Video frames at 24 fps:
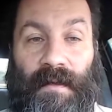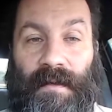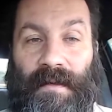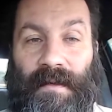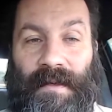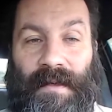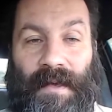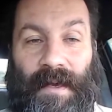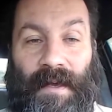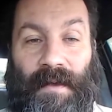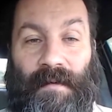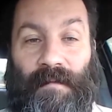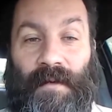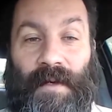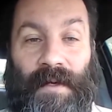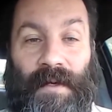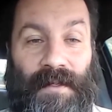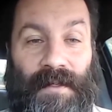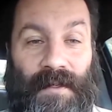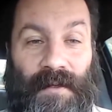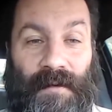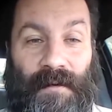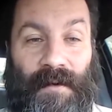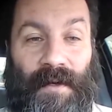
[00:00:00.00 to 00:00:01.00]
gave
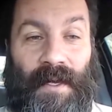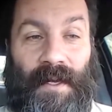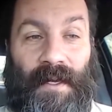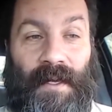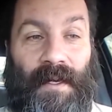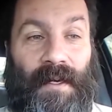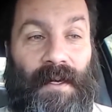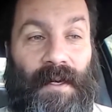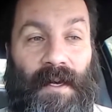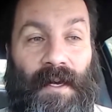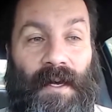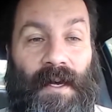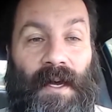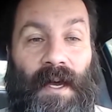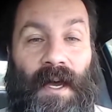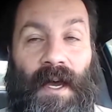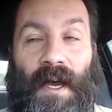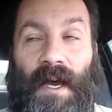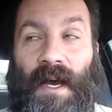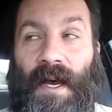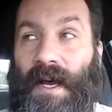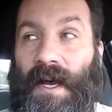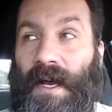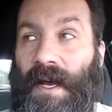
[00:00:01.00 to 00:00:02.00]
guns away
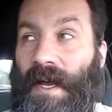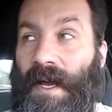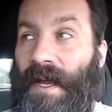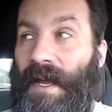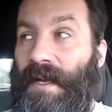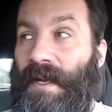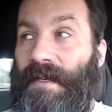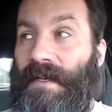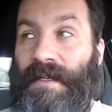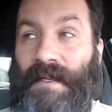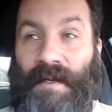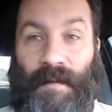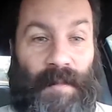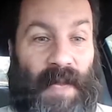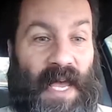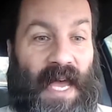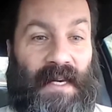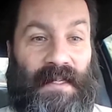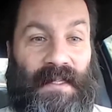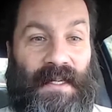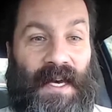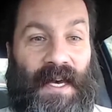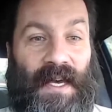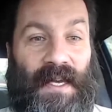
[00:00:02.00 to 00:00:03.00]
to
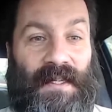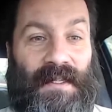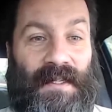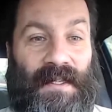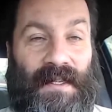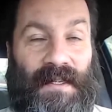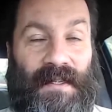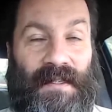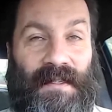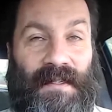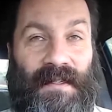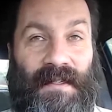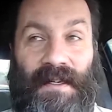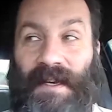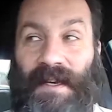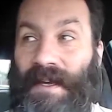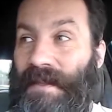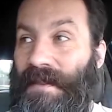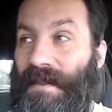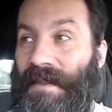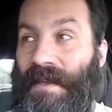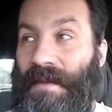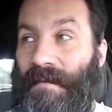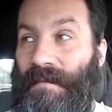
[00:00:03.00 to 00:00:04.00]
bad guys.
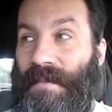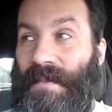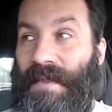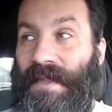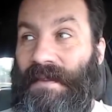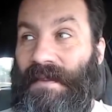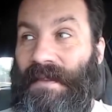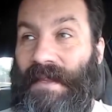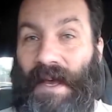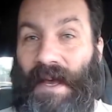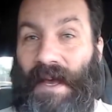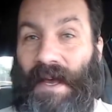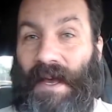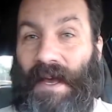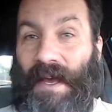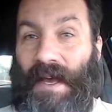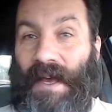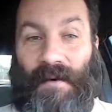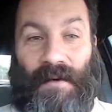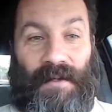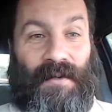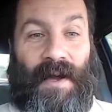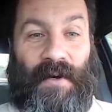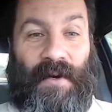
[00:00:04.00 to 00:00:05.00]
That was
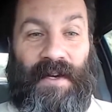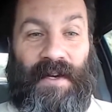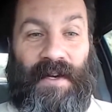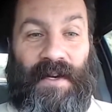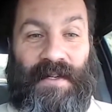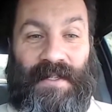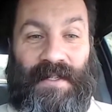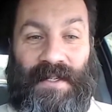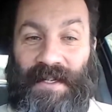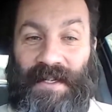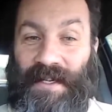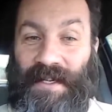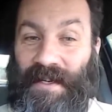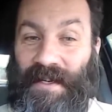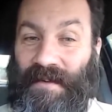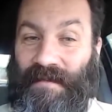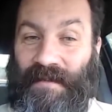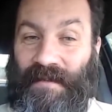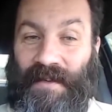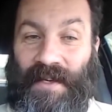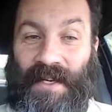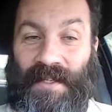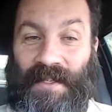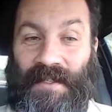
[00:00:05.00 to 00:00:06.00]
their operation, give
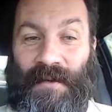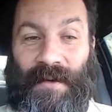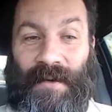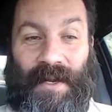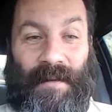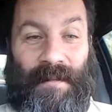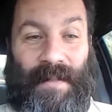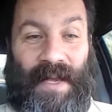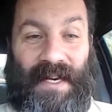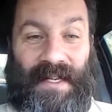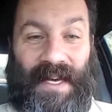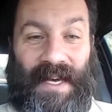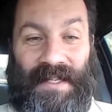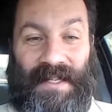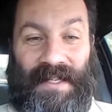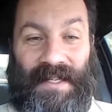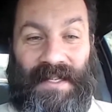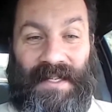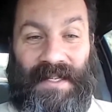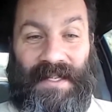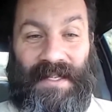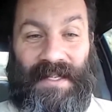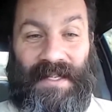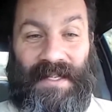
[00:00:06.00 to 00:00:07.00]
guns away to bad guys and
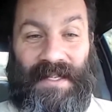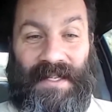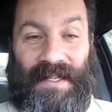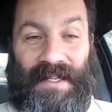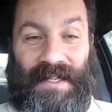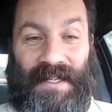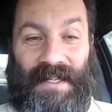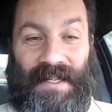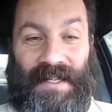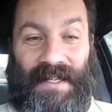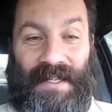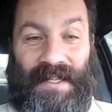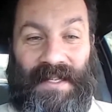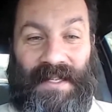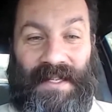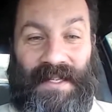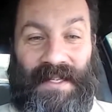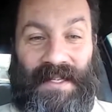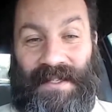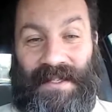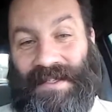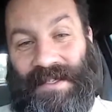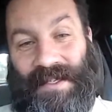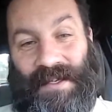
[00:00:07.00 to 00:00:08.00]
see where the bad
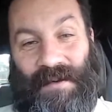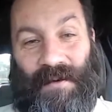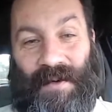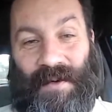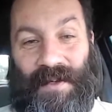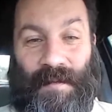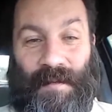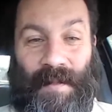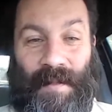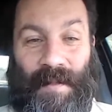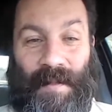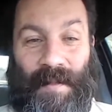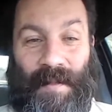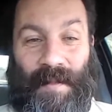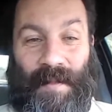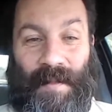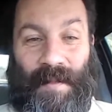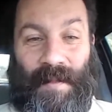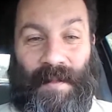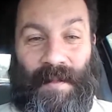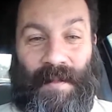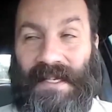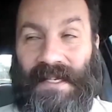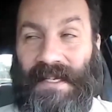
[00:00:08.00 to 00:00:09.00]
guns.
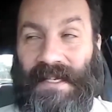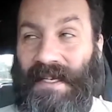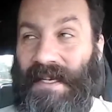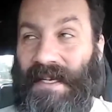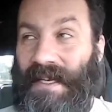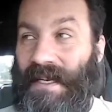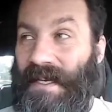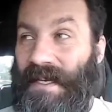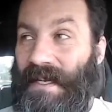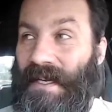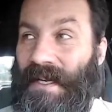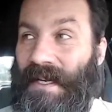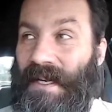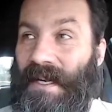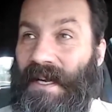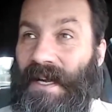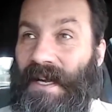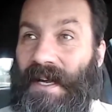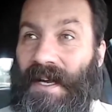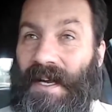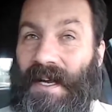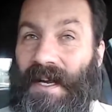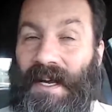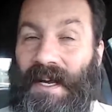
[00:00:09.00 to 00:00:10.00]

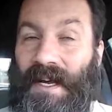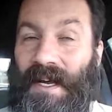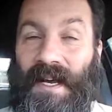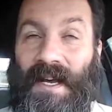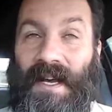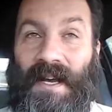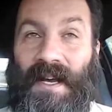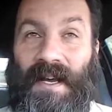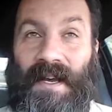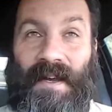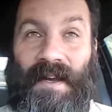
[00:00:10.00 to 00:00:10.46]
Yeah,